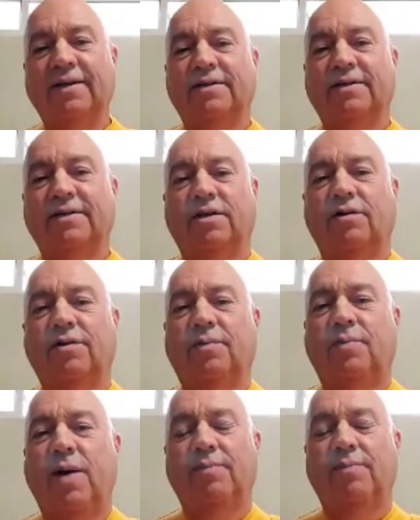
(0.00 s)
So the
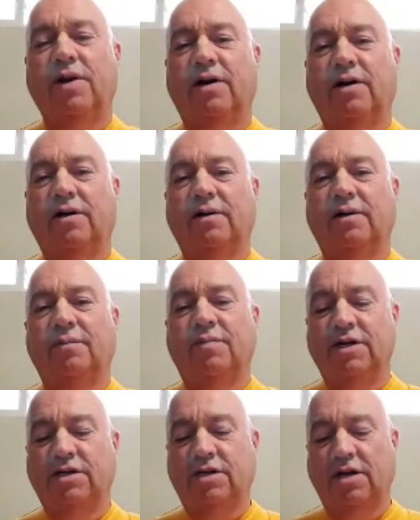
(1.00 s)
popular
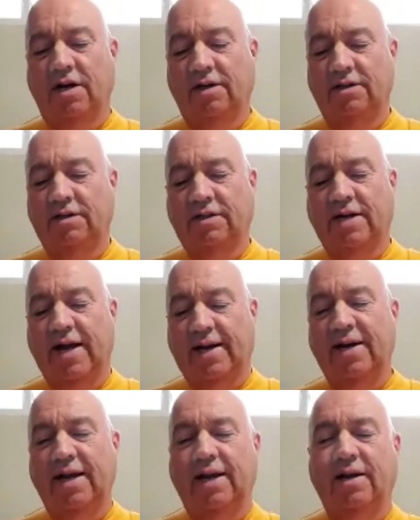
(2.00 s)
martial arts
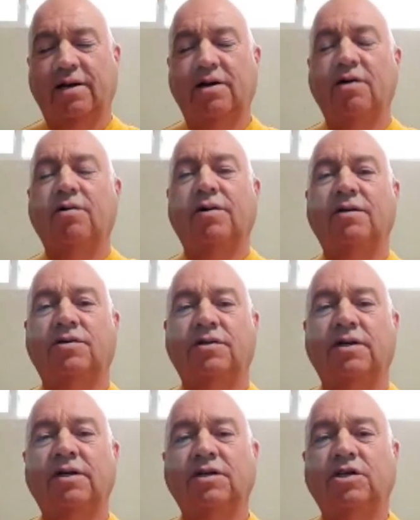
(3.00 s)
technique known as
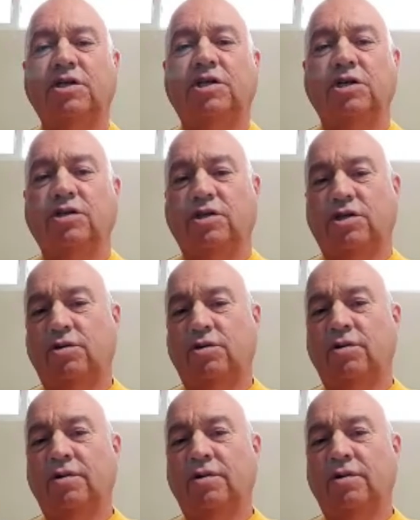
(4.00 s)
Jiu-Jitsu